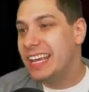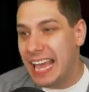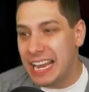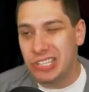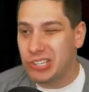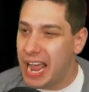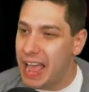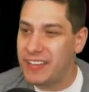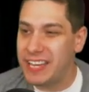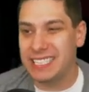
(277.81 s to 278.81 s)
Catching
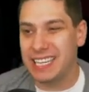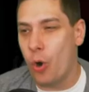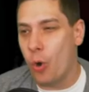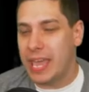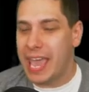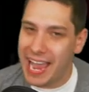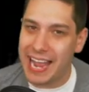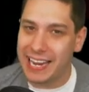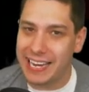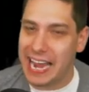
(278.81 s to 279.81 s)
traffic is okay
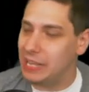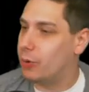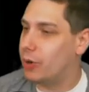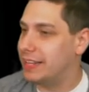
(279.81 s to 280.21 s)
at a ninety-one.